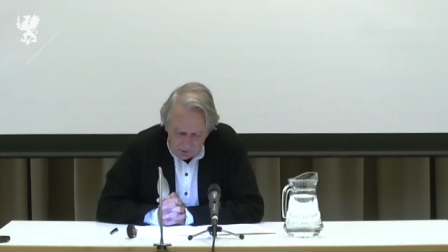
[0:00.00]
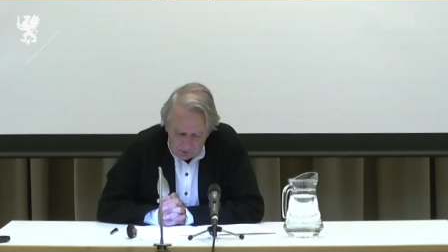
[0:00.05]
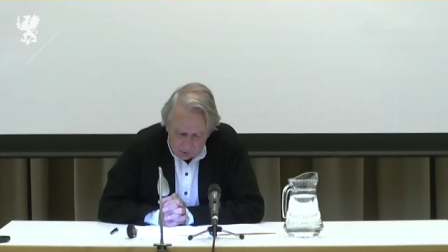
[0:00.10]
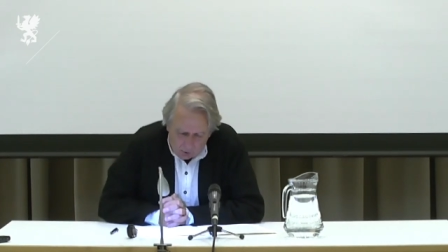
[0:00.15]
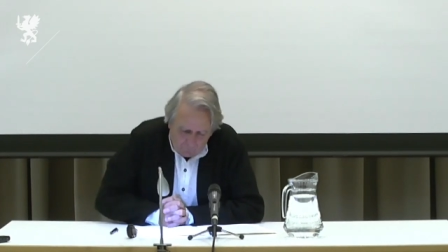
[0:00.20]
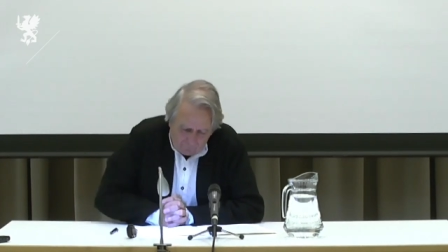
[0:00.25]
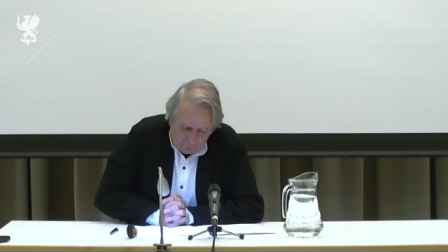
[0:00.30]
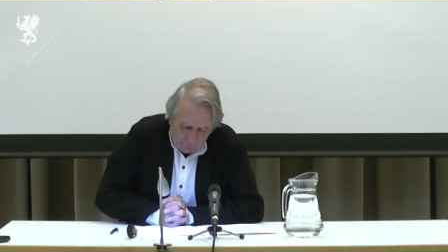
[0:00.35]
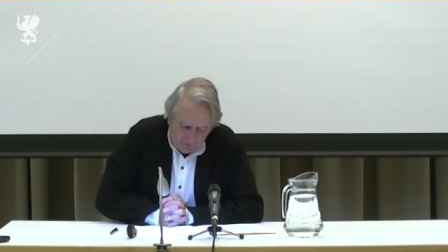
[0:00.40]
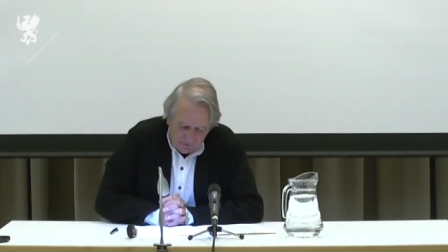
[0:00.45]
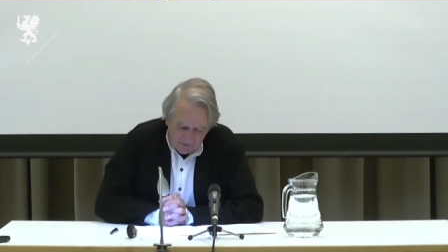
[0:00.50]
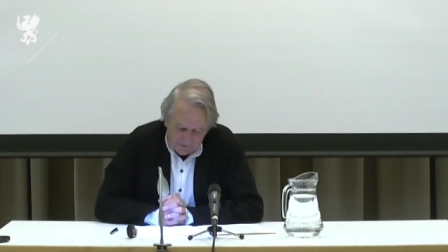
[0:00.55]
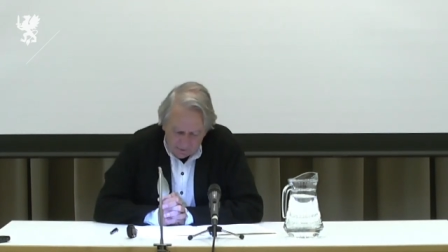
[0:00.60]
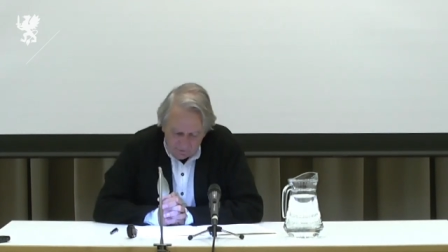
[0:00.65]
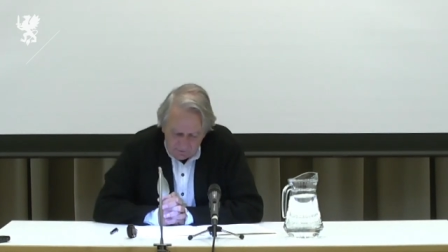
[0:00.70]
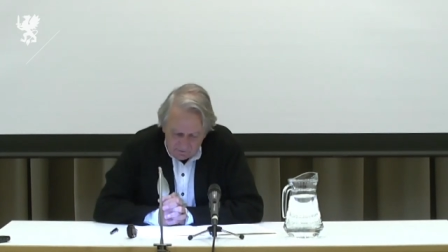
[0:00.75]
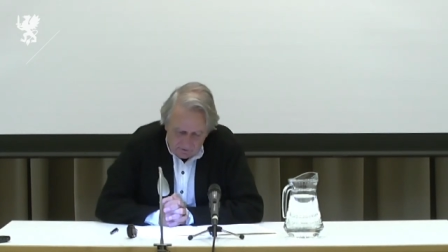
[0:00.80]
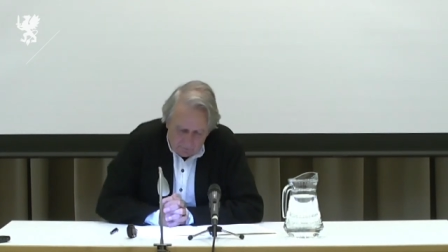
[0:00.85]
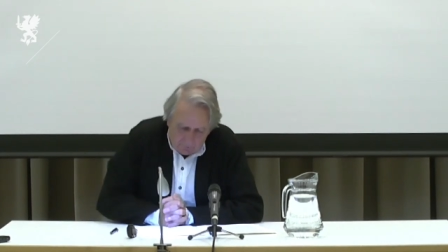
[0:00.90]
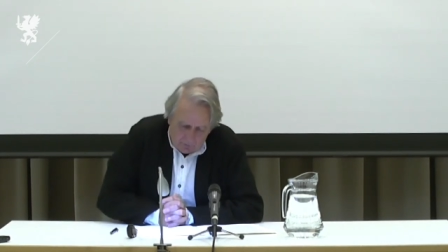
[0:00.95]
of
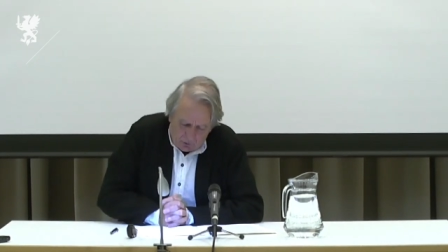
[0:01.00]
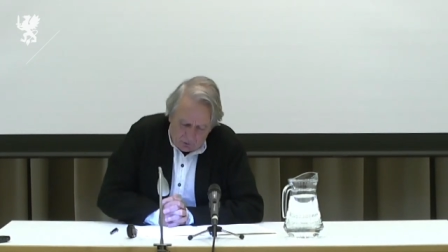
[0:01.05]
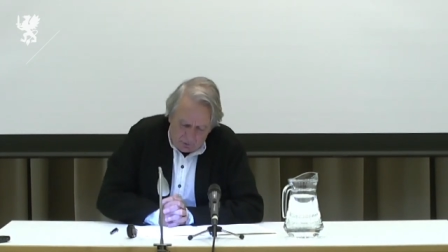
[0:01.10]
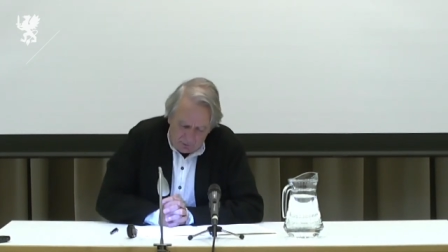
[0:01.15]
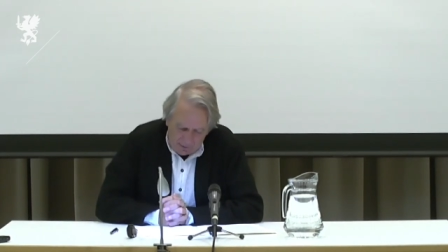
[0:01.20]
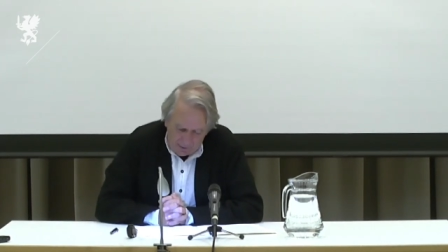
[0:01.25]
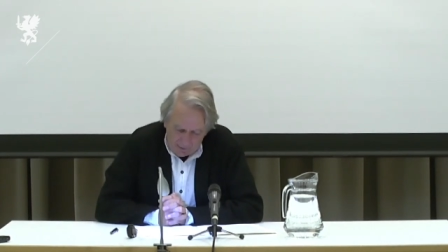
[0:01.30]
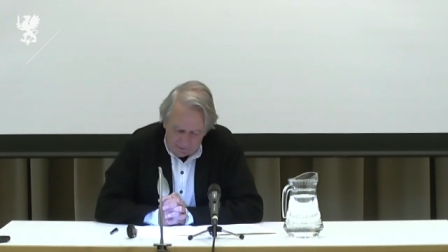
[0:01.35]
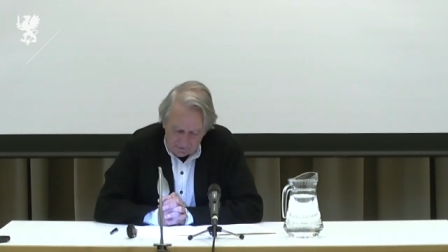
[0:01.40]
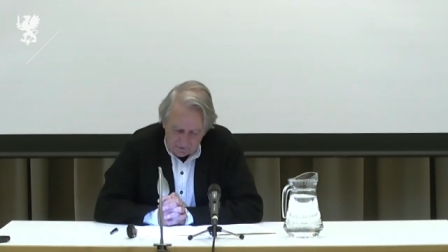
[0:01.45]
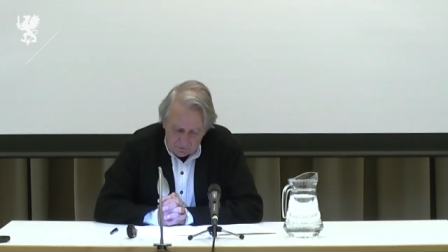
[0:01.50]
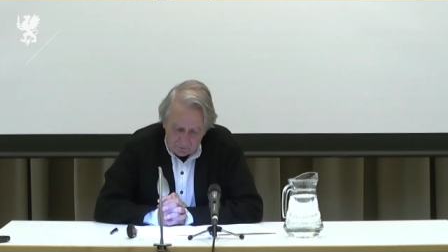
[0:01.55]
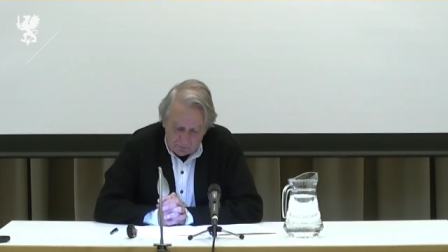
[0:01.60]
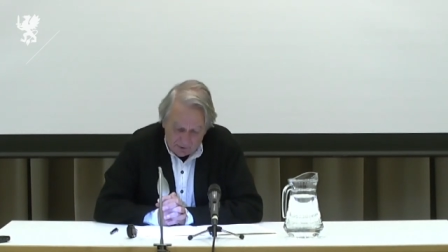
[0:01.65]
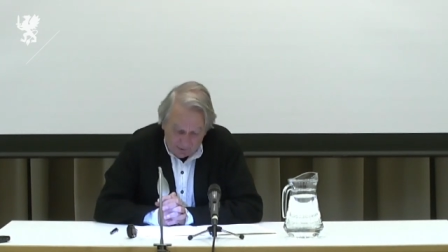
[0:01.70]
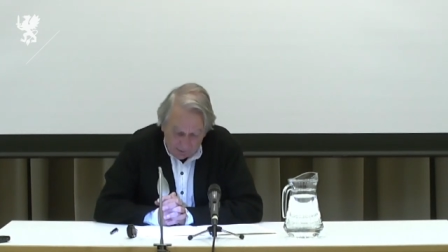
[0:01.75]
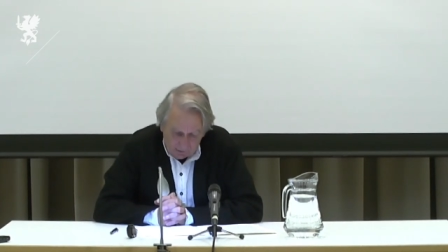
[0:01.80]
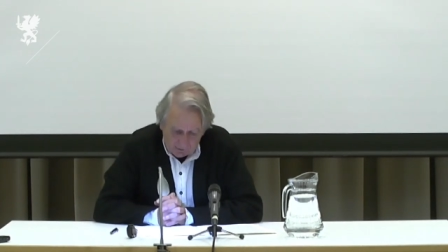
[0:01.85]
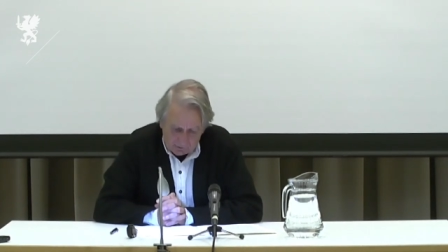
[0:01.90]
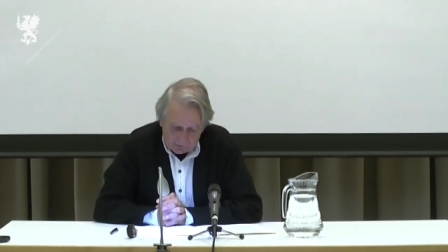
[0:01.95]
sensible
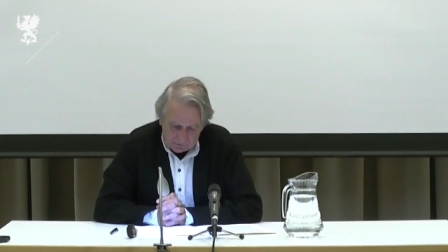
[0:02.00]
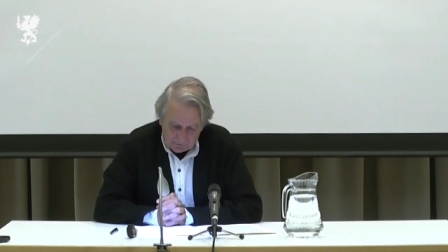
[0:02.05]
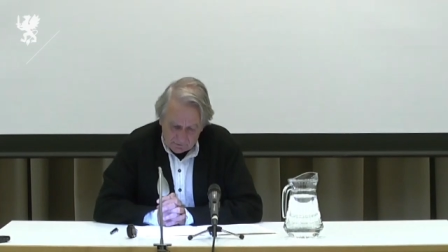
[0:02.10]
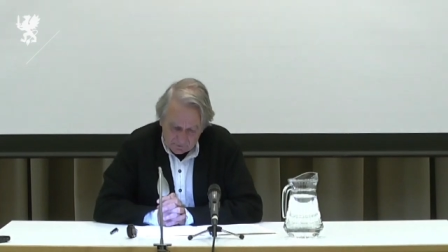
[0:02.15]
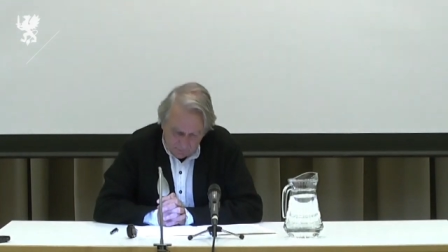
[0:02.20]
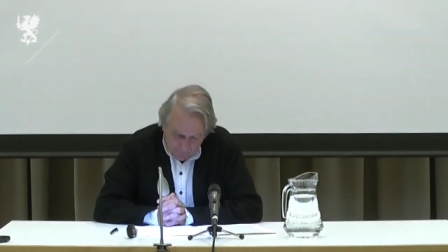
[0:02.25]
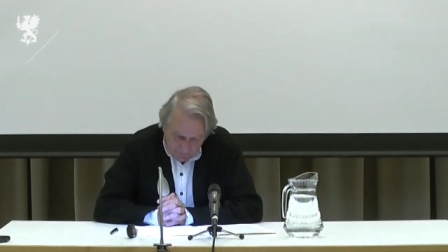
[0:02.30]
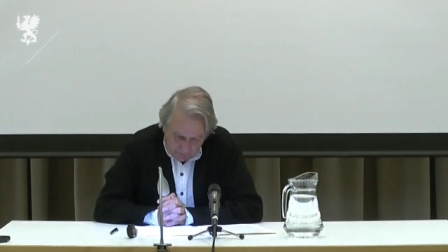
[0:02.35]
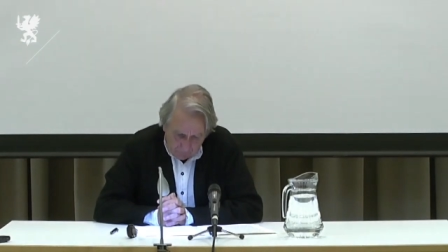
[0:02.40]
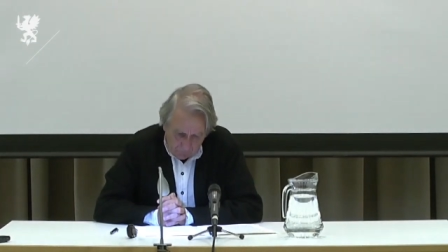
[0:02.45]
experience.